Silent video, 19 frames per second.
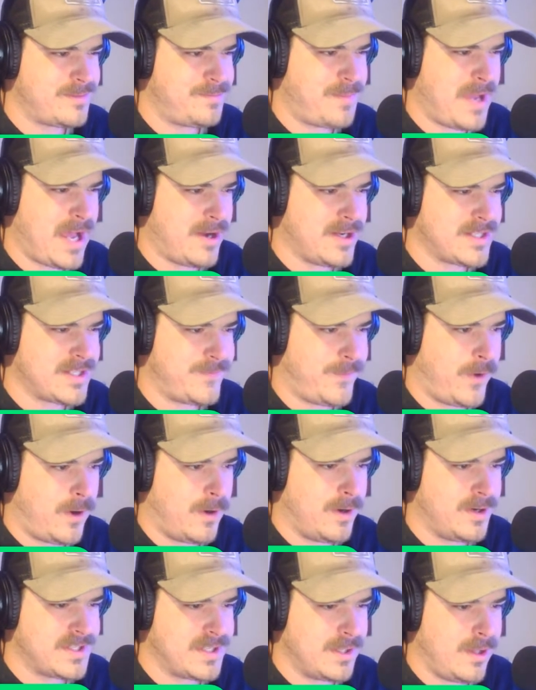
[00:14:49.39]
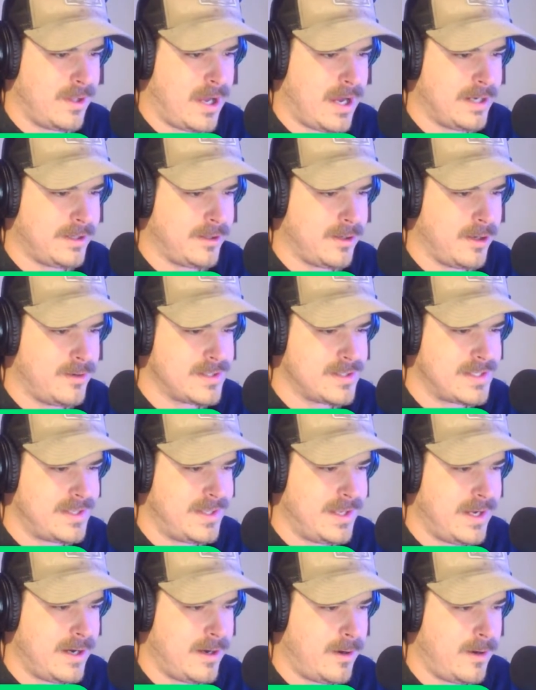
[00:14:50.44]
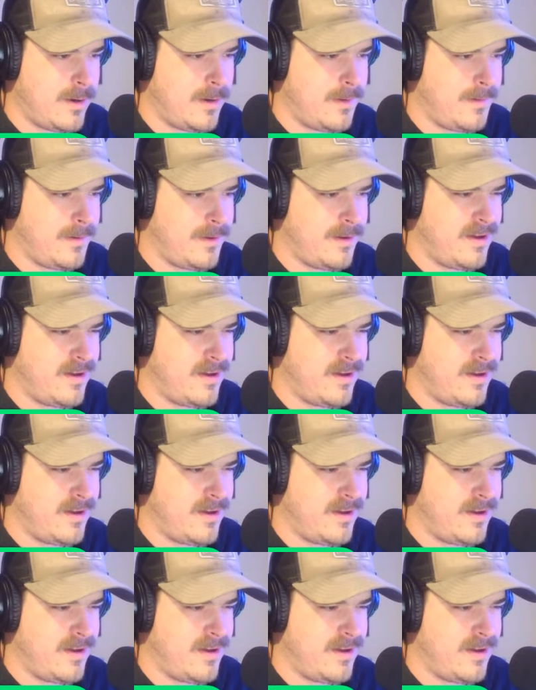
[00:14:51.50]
about as far as the line goes there.